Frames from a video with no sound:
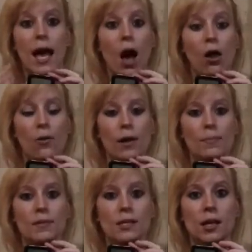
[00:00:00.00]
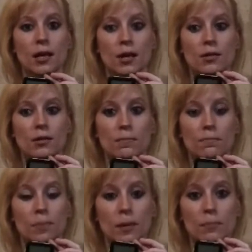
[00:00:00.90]
all the way up until it goes
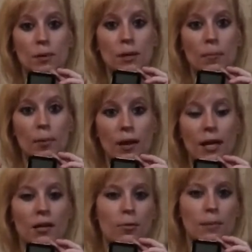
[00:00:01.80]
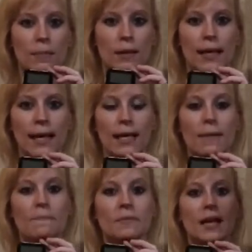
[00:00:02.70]
beep, beep, and it'll beep again.
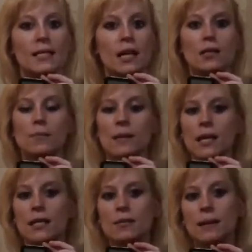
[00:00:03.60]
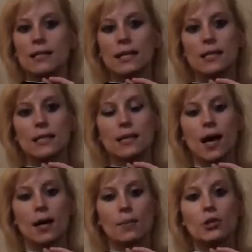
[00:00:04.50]
That tells me that it's my
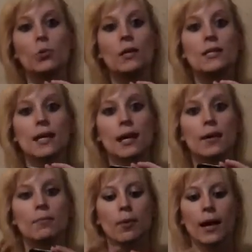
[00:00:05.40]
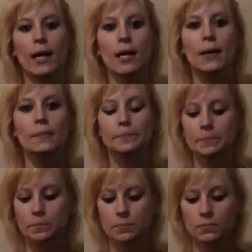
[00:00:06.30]
20-second break,
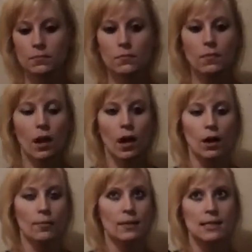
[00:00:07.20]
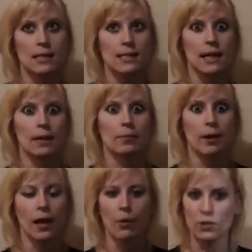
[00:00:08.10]
or my 10-second
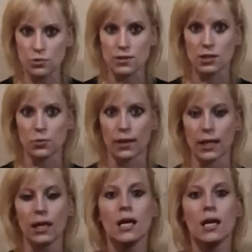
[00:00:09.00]
break. I wish it was a 20.